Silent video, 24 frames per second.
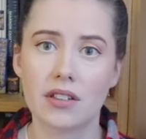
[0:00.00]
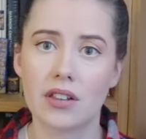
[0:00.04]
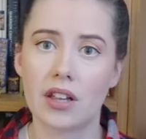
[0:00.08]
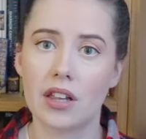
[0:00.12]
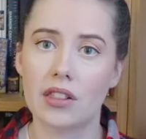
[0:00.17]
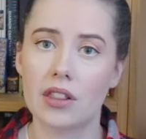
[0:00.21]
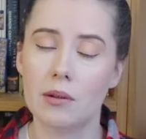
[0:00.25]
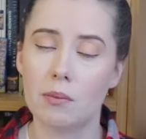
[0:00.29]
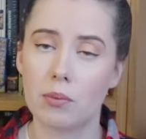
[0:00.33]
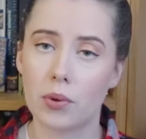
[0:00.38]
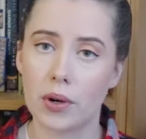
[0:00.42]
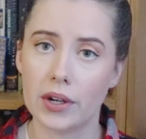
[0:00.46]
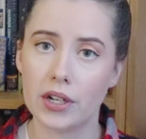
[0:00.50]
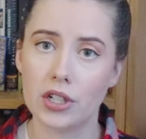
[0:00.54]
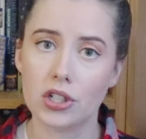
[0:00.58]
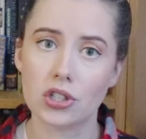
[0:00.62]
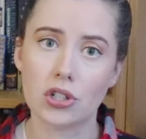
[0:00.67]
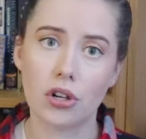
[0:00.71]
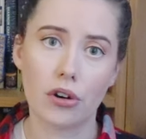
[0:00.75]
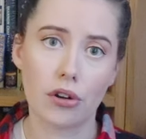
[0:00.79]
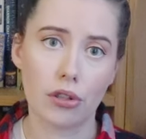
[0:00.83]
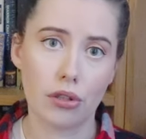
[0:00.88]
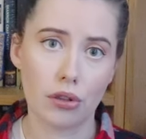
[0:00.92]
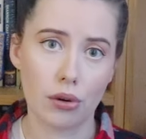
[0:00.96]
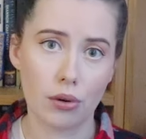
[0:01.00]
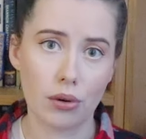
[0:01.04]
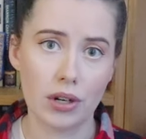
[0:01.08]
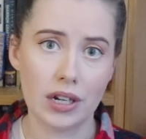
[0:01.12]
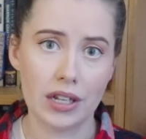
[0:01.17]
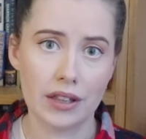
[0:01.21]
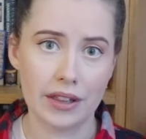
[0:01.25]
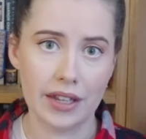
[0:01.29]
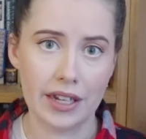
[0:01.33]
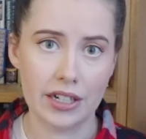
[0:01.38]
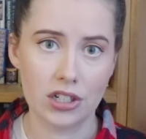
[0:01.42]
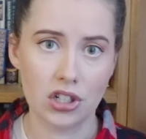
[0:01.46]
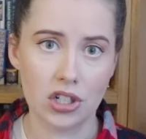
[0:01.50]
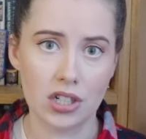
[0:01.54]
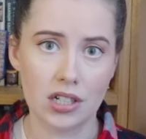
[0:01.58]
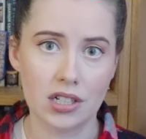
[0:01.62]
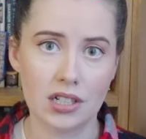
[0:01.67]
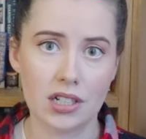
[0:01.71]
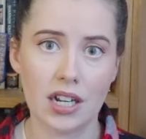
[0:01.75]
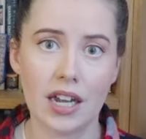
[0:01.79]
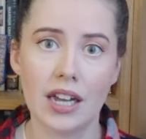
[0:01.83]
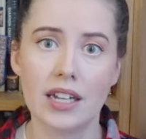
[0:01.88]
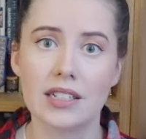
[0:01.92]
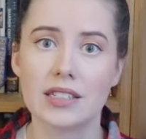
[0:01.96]
that the British Arthurian
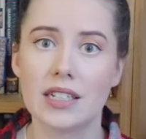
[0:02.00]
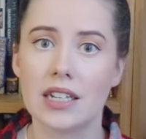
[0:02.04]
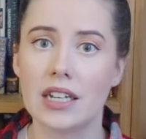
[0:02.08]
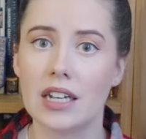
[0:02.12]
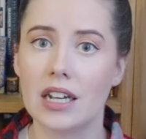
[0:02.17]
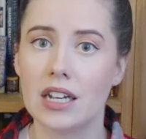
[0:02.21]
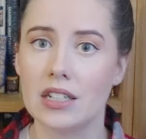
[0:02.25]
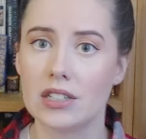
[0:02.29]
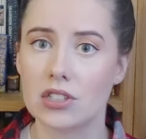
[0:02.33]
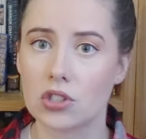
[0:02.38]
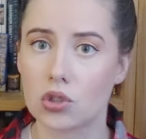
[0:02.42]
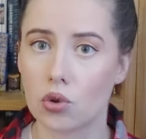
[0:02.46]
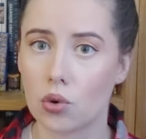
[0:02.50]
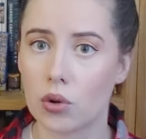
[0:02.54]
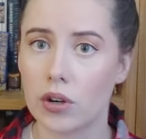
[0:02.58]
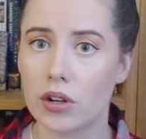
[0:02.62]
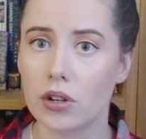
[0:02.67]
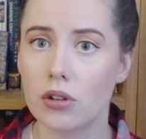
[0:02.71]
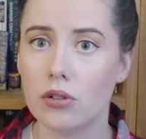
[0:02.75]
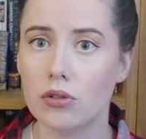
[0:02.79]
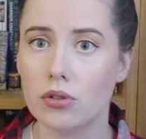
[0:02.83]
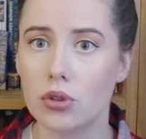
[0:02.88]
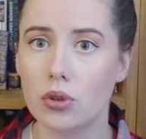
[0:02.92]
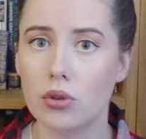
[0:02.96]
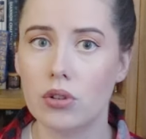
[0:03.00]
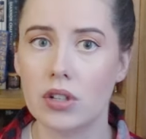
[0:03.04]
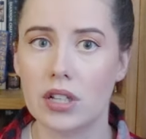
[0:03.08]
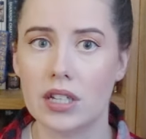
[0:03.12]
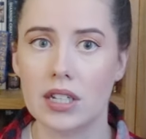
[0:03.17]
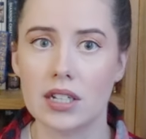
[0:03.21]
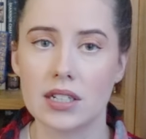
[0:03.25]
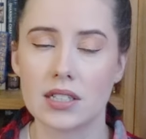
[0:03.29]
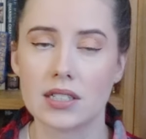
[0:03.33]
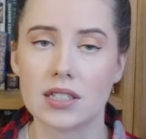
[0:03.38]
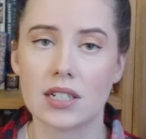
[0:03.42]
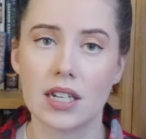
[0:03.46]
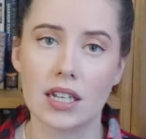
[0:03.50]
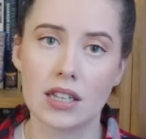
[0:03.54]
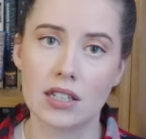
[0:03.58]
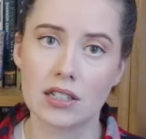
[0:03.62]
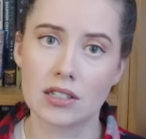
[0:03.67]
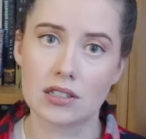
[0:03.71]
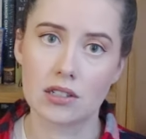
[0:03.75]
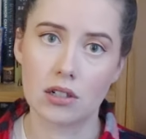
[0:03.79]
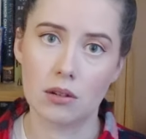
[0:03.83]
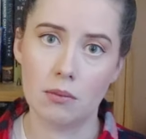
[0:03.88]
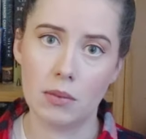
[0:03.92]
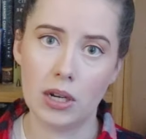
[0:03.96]
legend has a historical nucleus in the
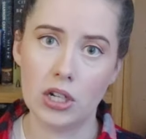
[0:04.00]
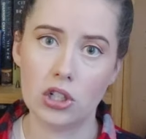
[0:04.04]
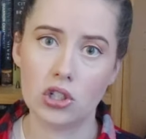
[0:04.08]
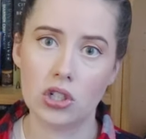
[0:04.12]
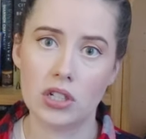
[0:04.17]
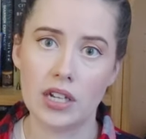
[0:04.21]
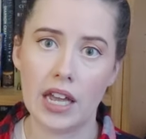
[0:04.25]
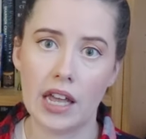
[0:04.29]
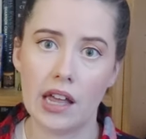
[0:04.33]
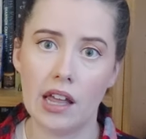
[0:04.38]
Sarmatian